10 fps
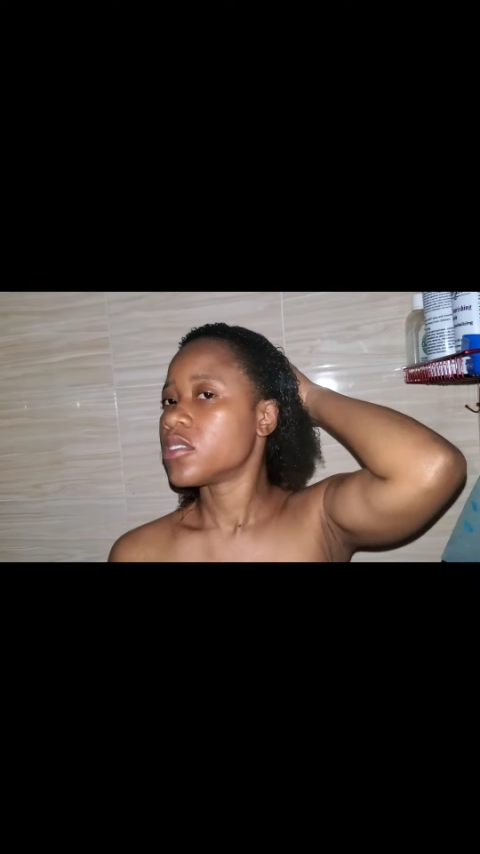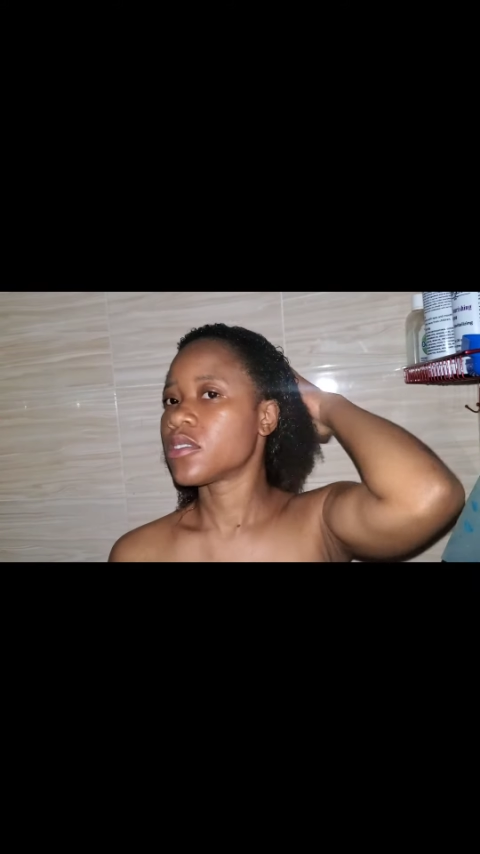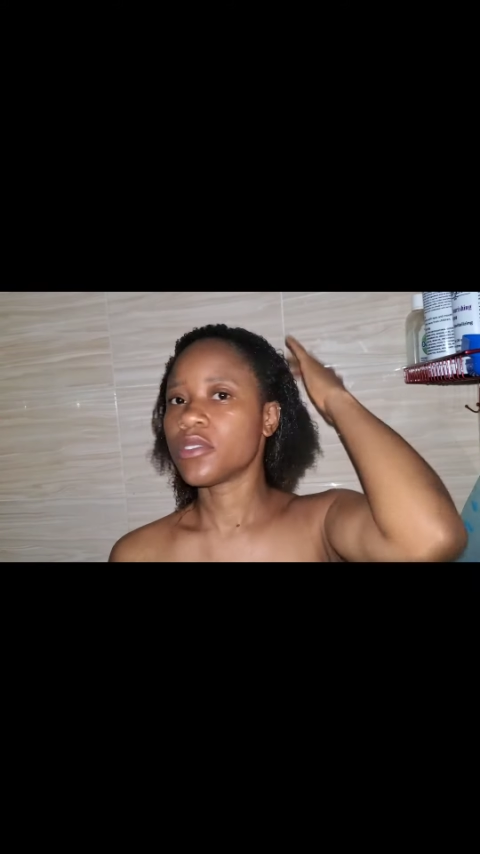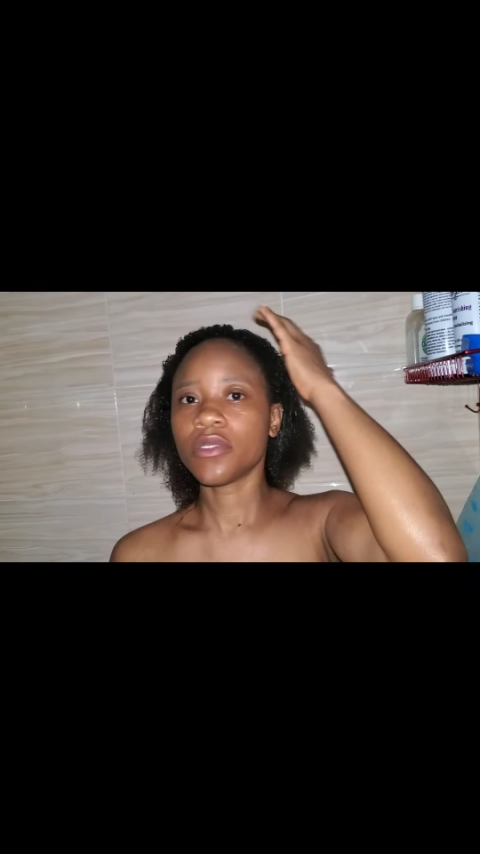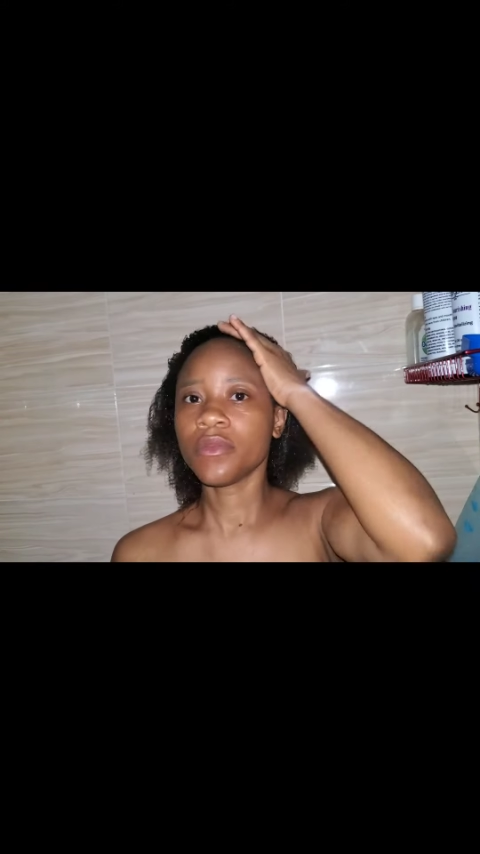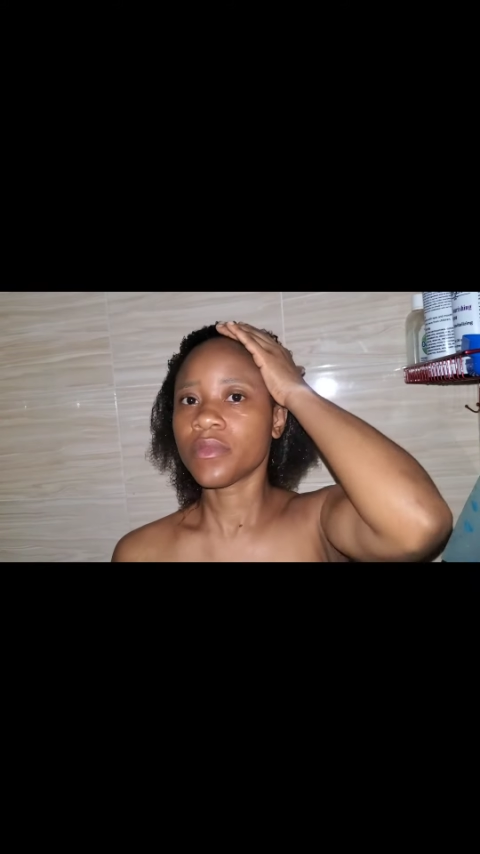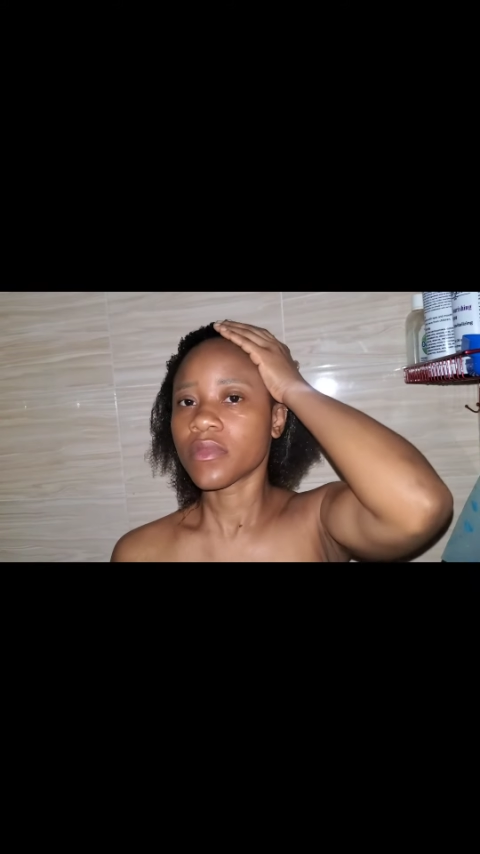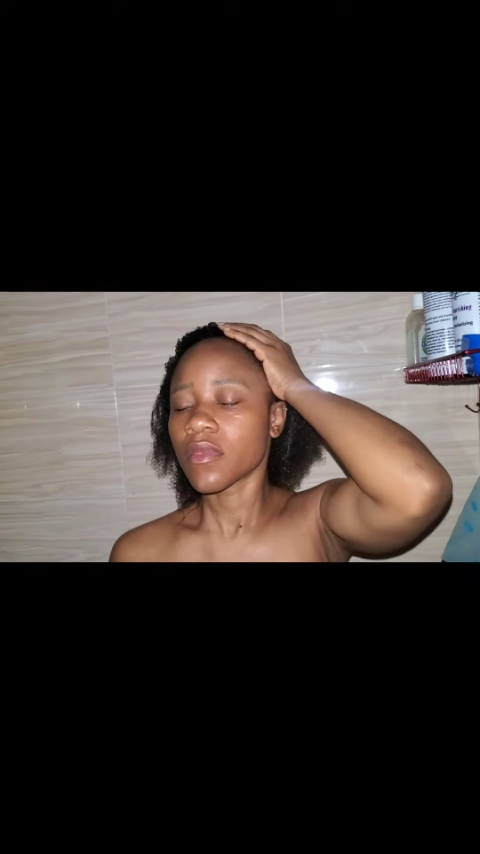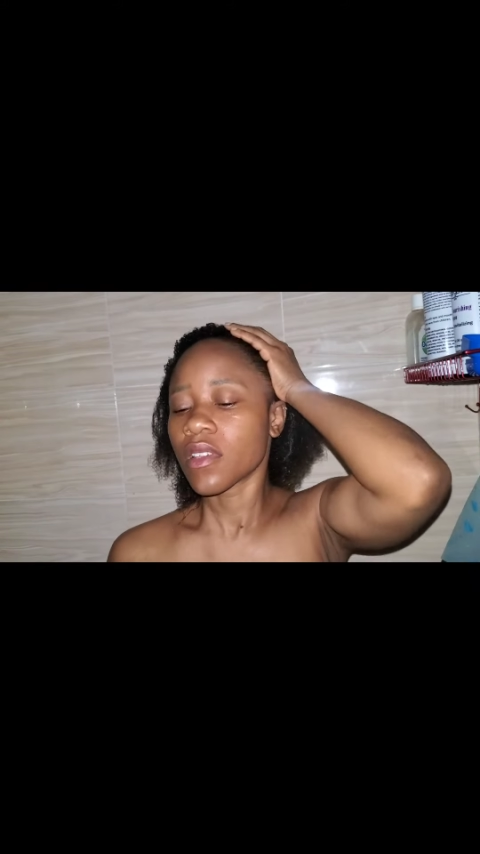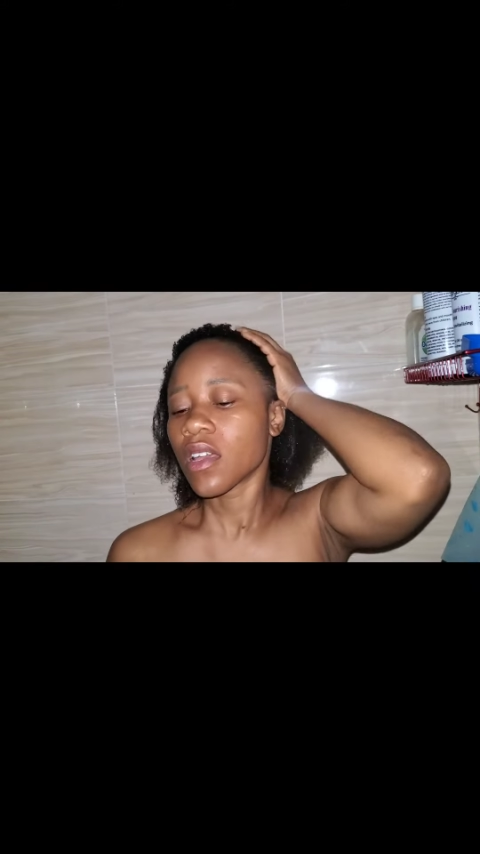So
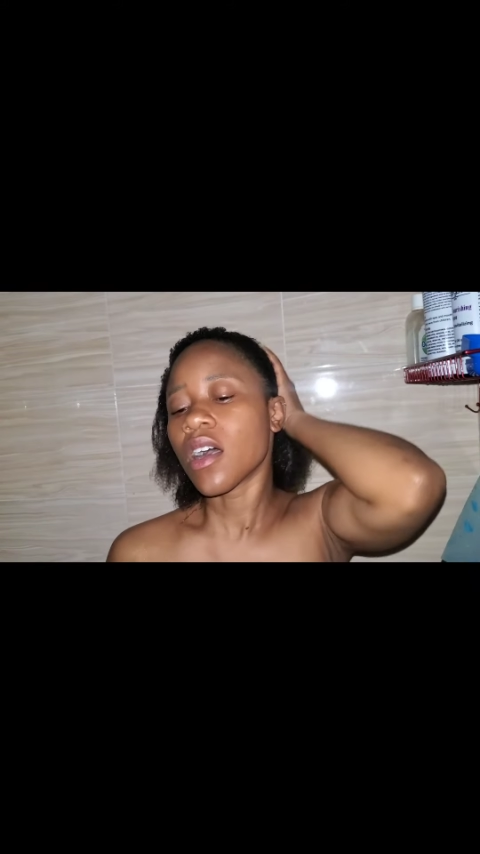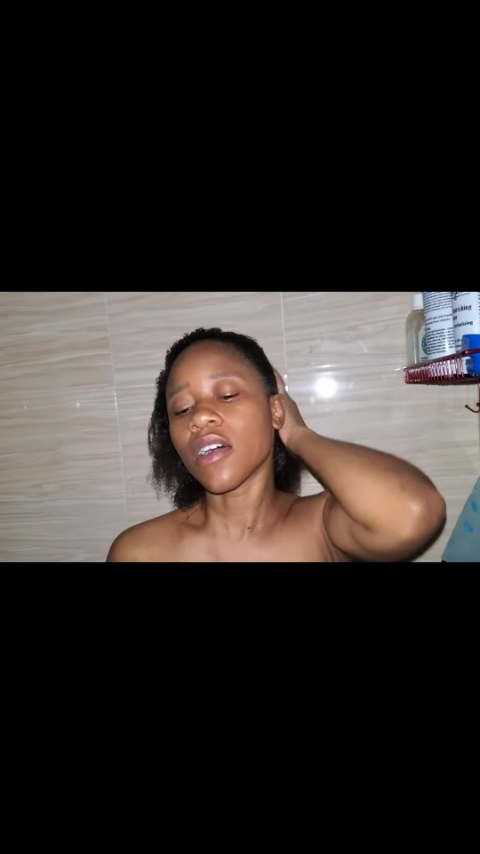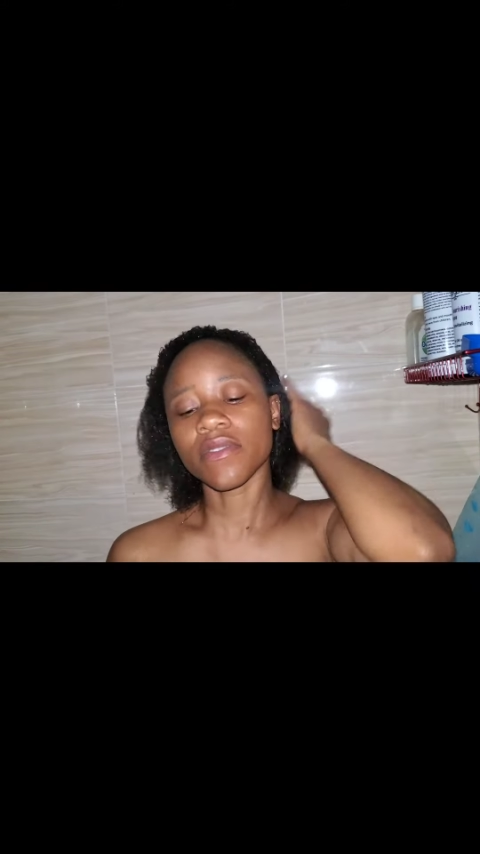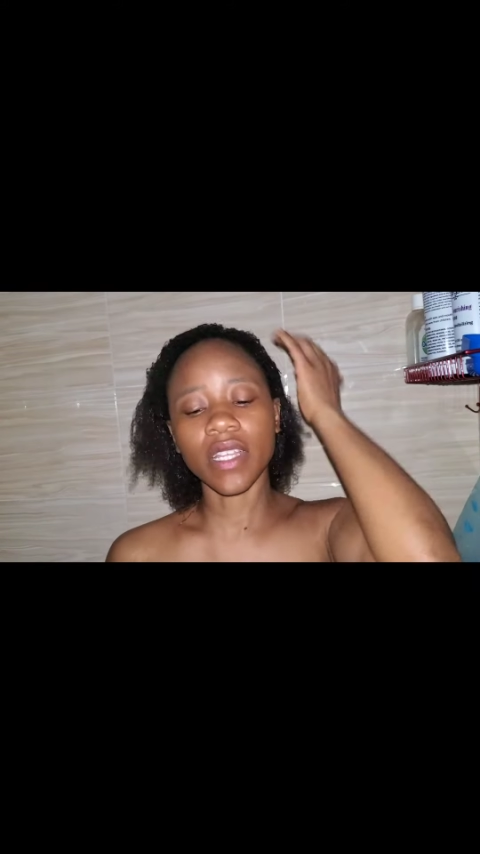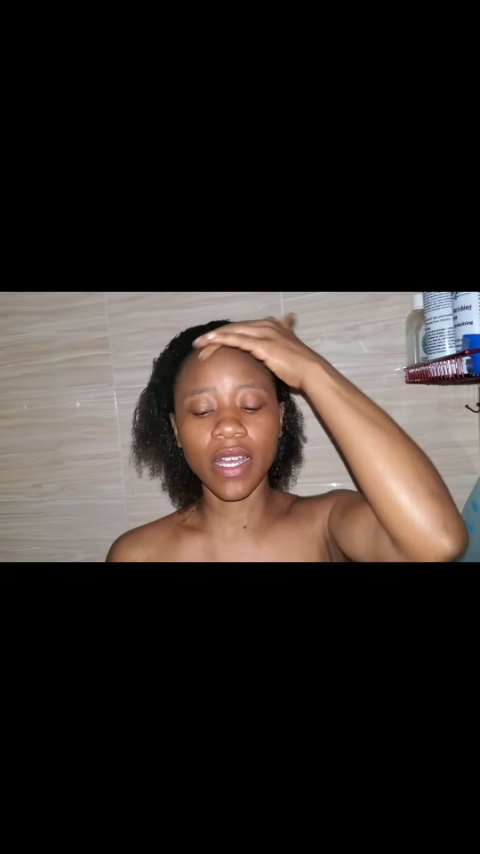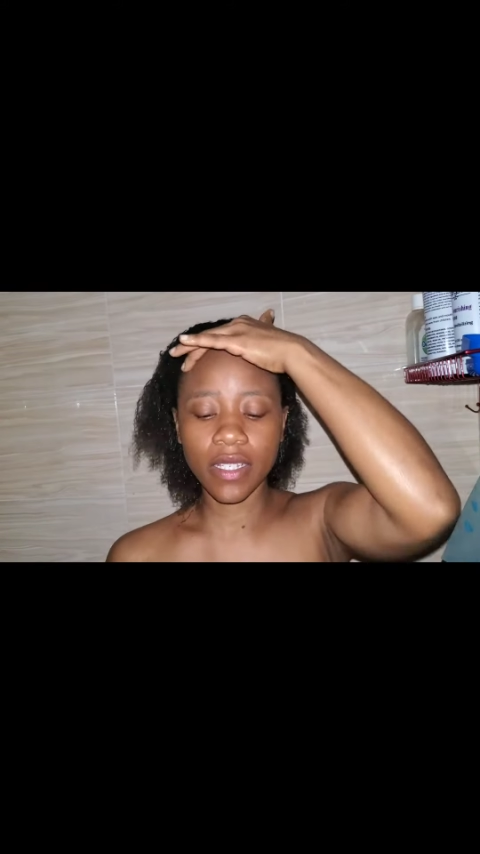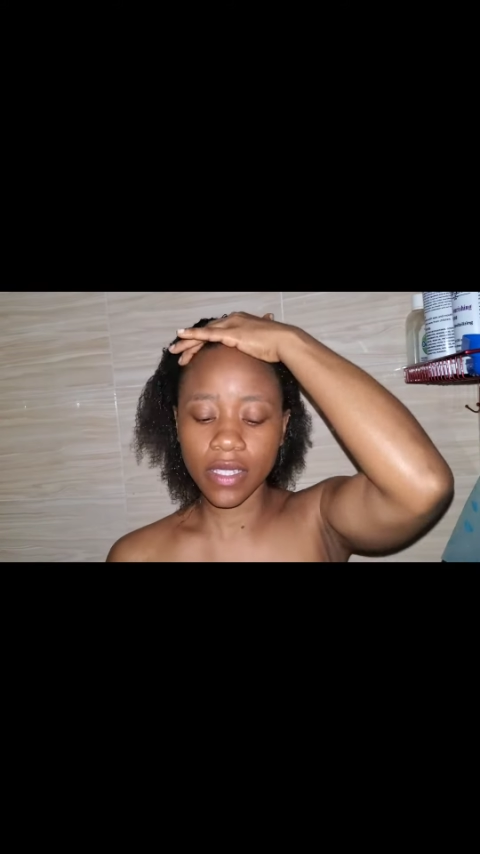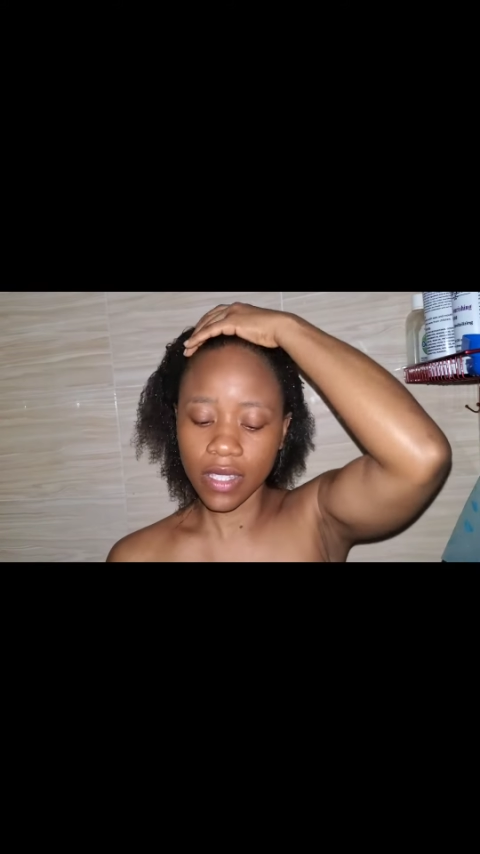after